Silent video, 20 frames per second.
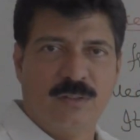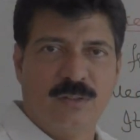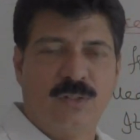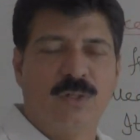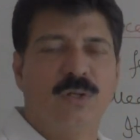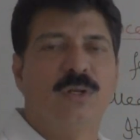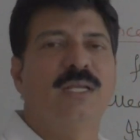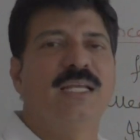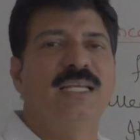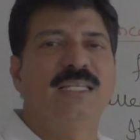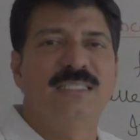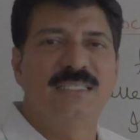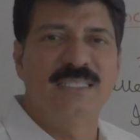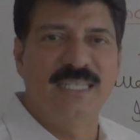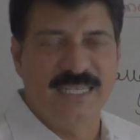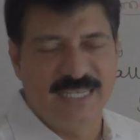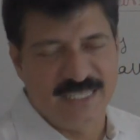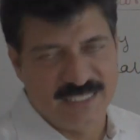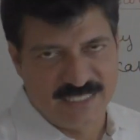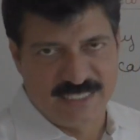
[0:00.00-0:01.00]
to reach the
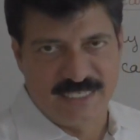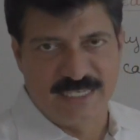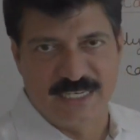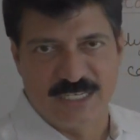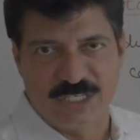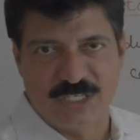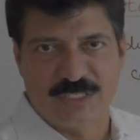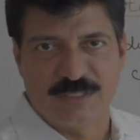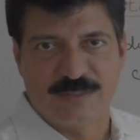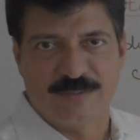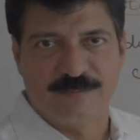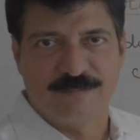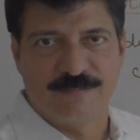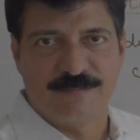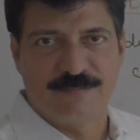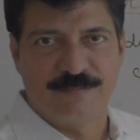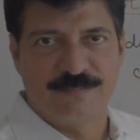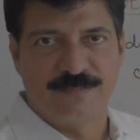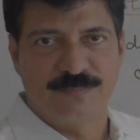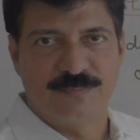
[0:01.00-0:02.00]
destination
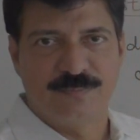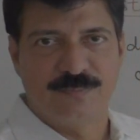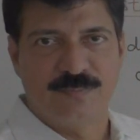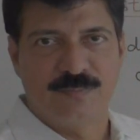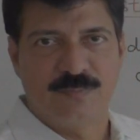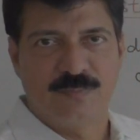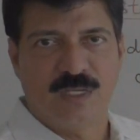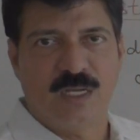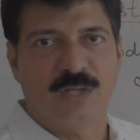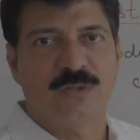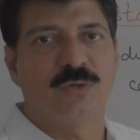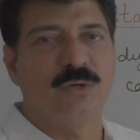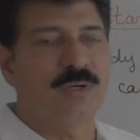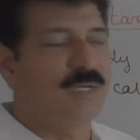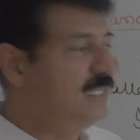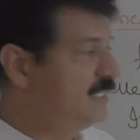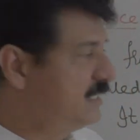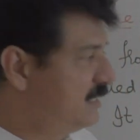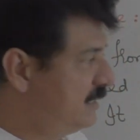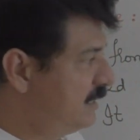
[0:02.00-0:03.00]
or to
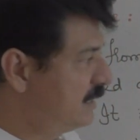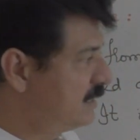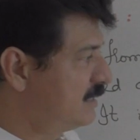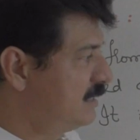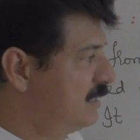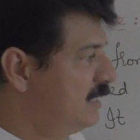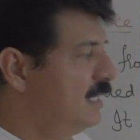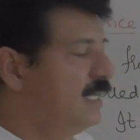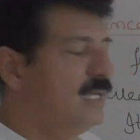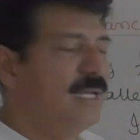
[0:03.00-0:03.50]
reach this